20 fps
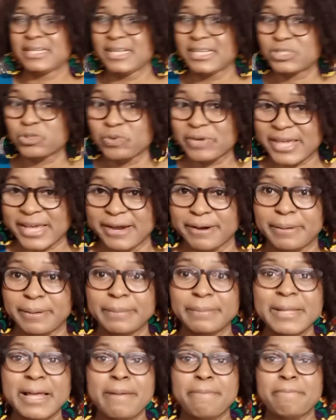little
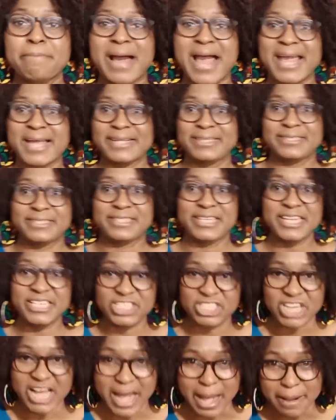girl, my
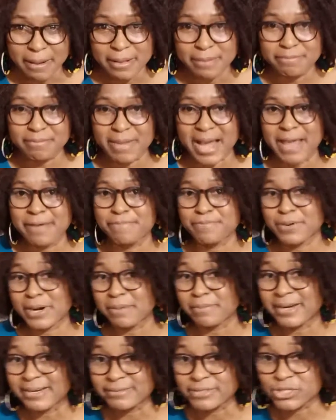teacher, my
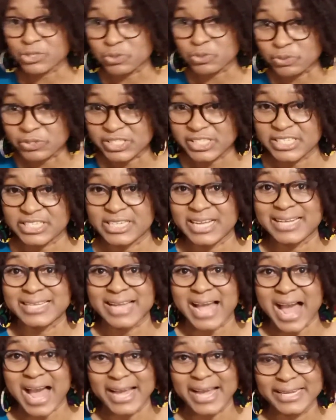primary school teacher,
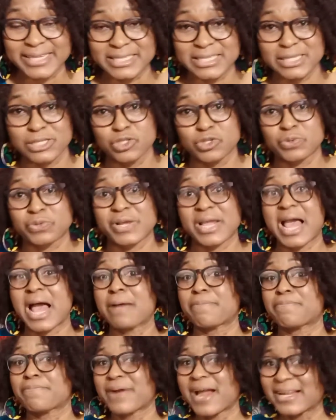died during
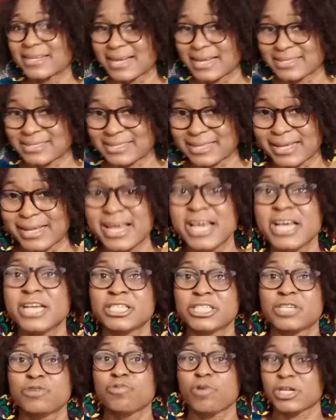her pregnancy.
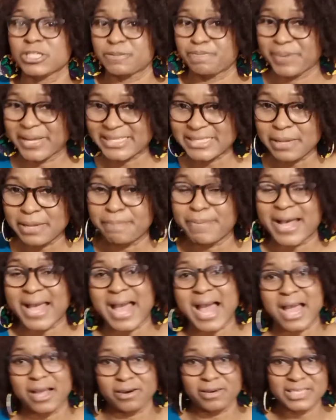She was beaten by her